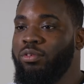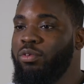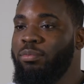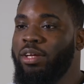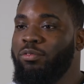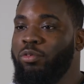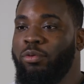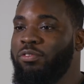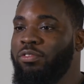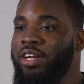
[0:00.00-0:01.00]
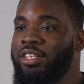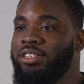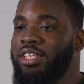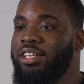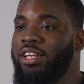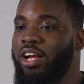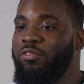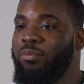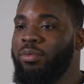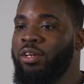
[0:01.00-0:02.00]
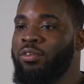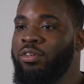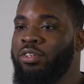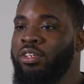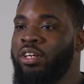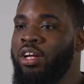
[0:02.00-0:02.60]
were friends, and from then on